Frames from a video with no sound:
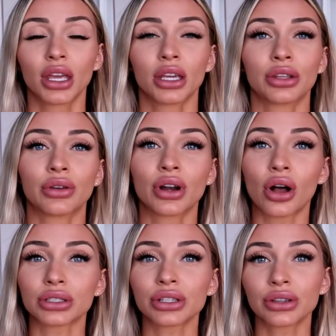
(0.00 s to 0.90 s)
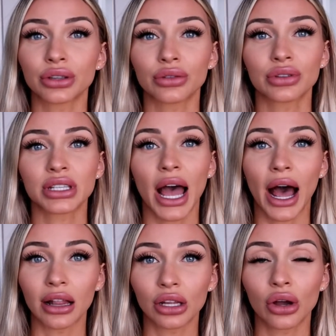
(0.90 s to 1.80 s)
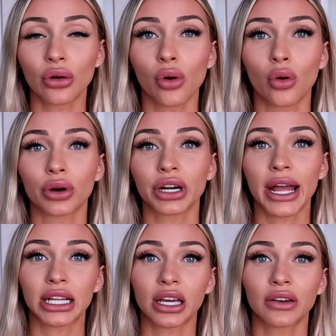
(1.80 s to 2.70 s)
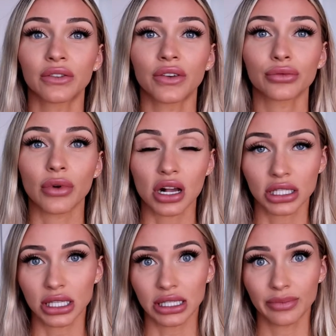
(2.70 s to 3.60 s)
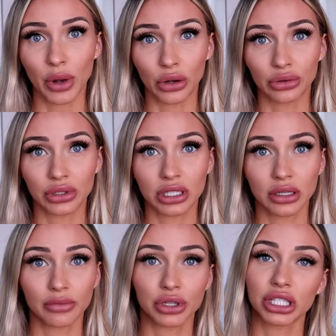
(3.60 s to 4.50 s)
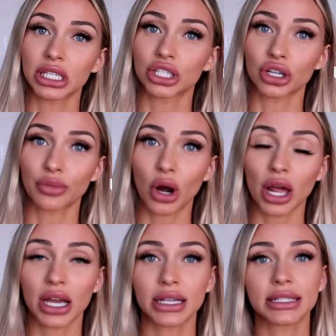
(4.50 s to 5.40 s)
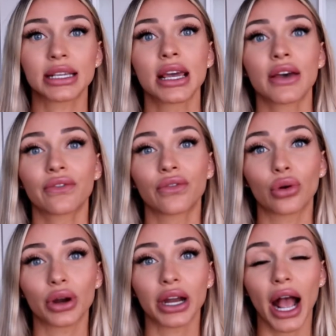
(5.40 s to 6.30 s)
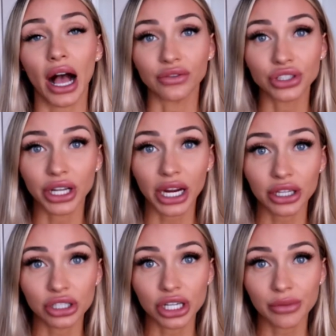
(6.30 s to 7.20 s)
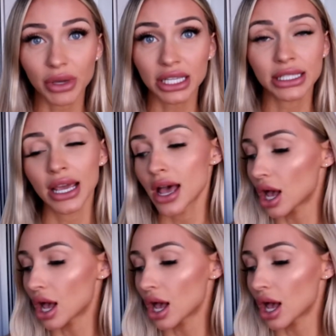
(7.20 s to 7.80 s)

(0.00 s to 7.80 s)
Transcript: You can also use aloe or any of Roxy's post-procedure products for aftercare treatment.